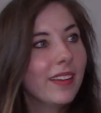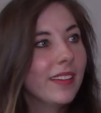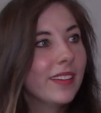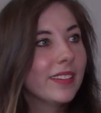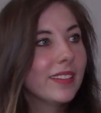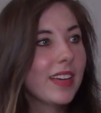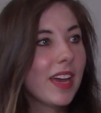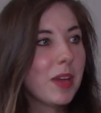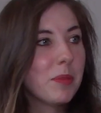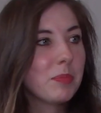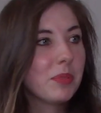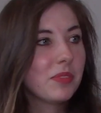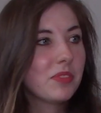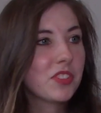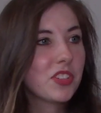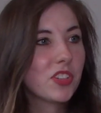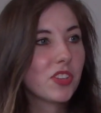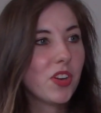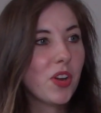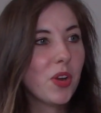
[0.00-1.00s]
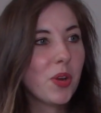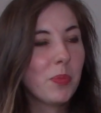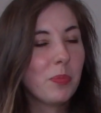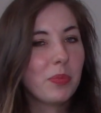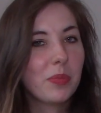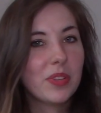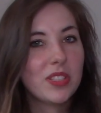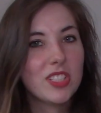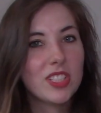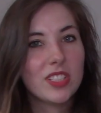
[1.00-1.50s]
type of
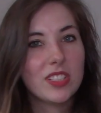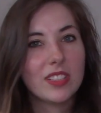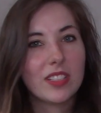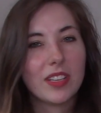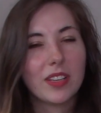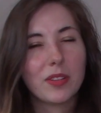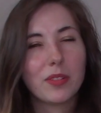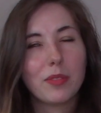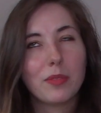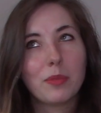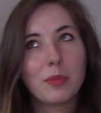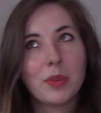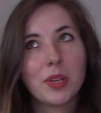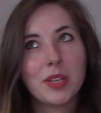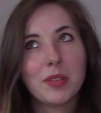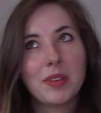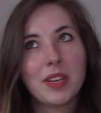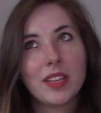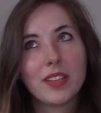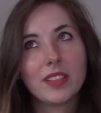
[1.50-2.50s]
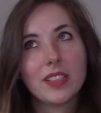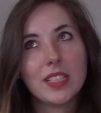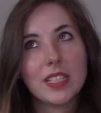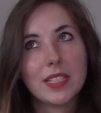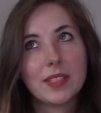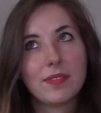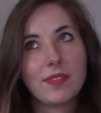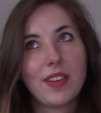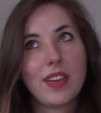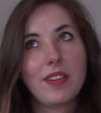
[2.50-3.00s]
trope, which is like one of my
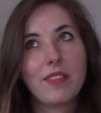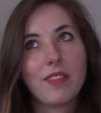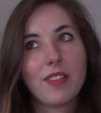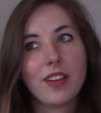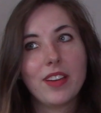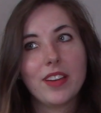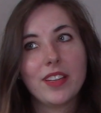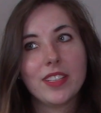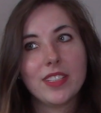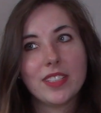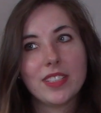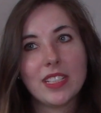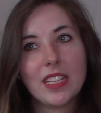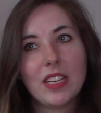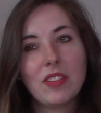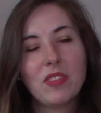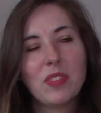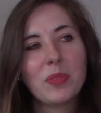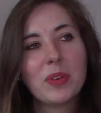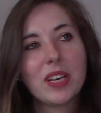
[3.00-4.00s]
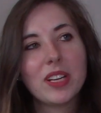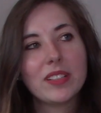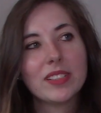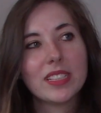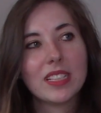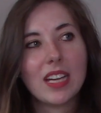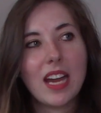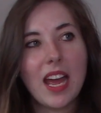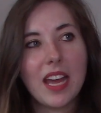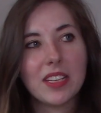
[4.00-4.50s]
least favorites. Even when I
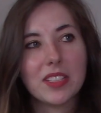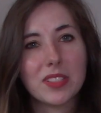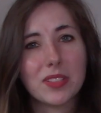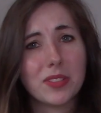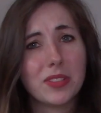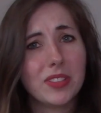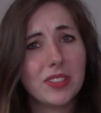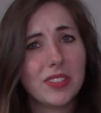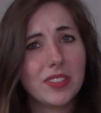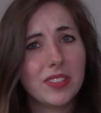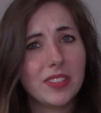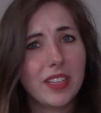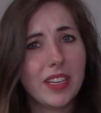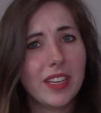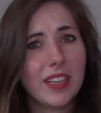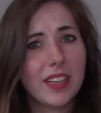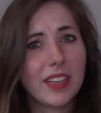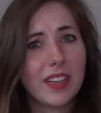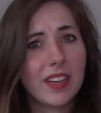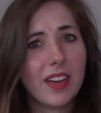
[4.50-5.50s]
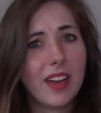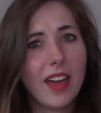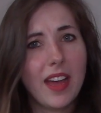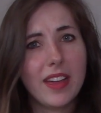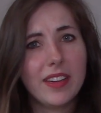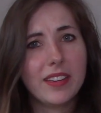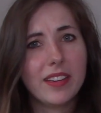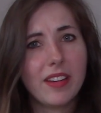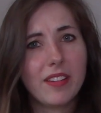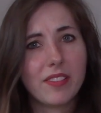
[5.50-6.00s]
was in high school, like
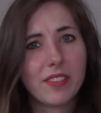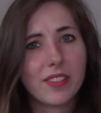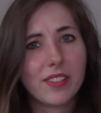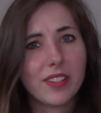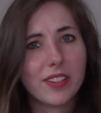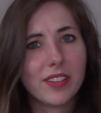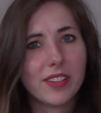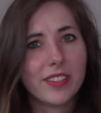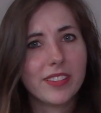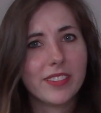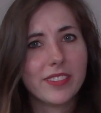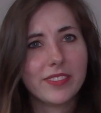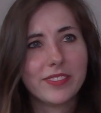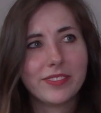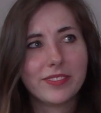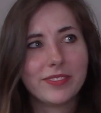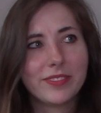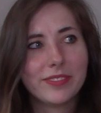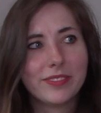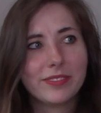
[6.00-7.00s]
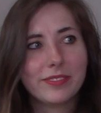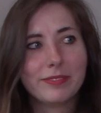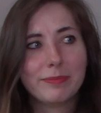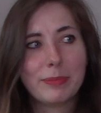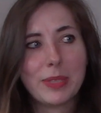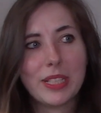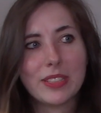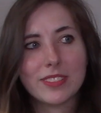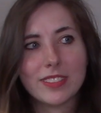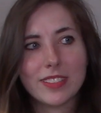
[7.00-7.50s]
I never
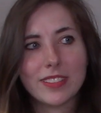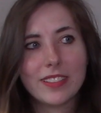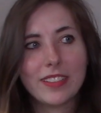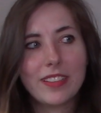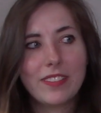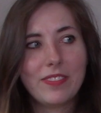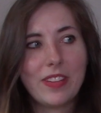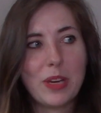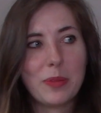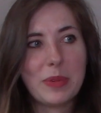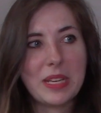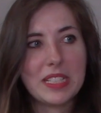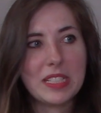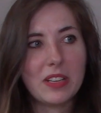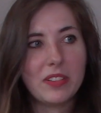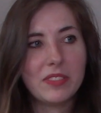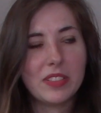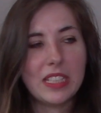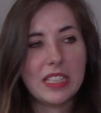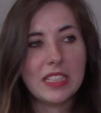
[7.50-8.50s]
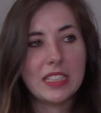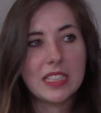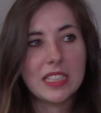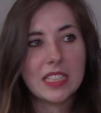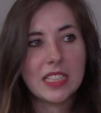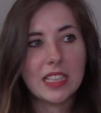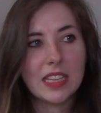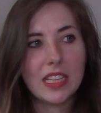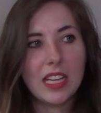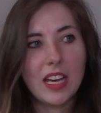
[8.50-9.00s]
personally found myself in
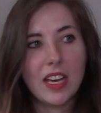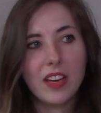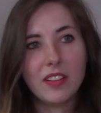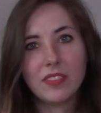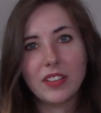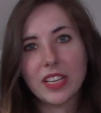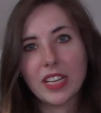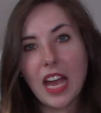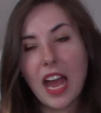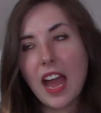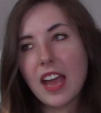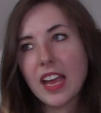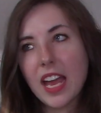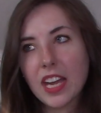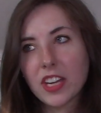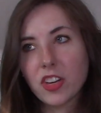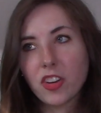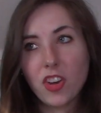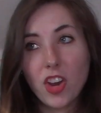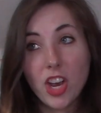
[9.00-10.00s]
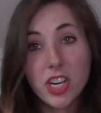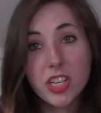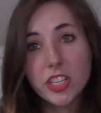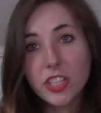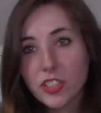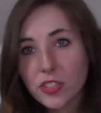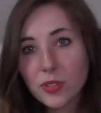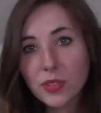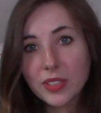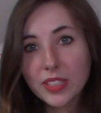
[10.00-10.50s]
instant love. Like I had
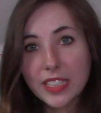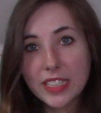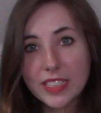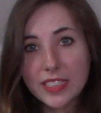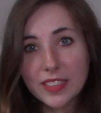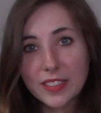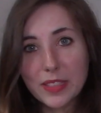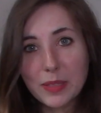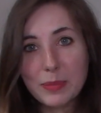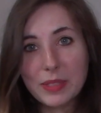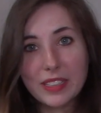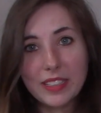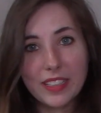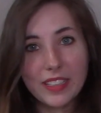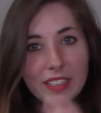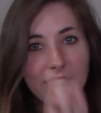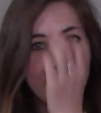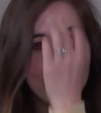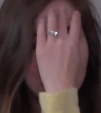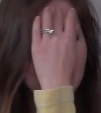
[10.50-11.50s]
crushes really easily, but like